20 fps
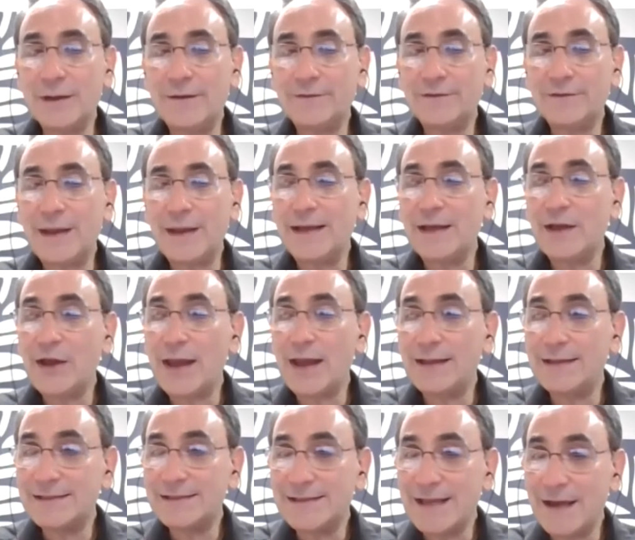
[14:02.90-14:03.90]
your left and you
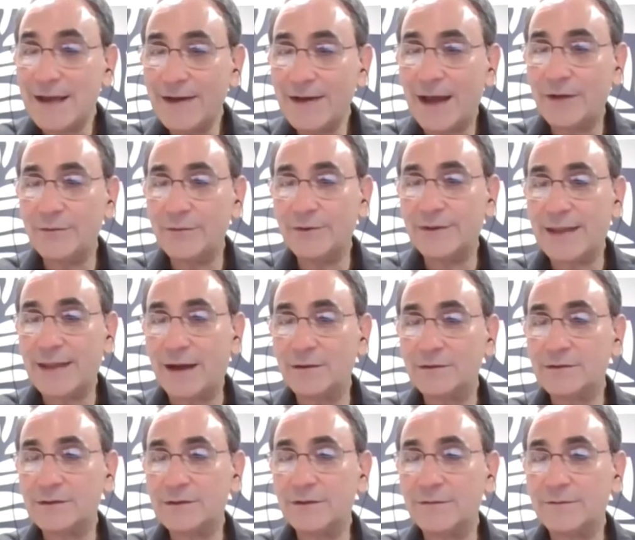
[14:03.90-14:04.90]
had
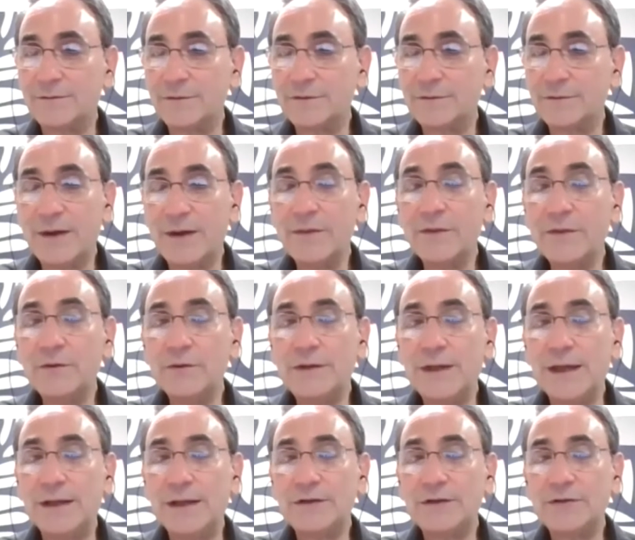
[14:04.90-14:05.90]
700,000 the first month,
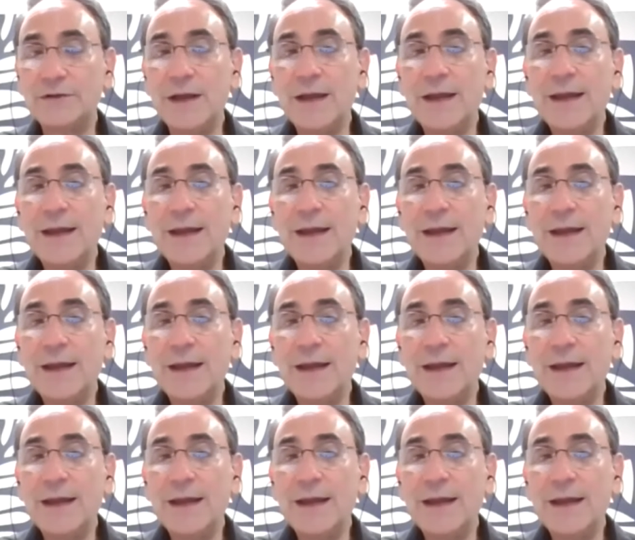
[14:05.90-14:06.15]
you'd get it,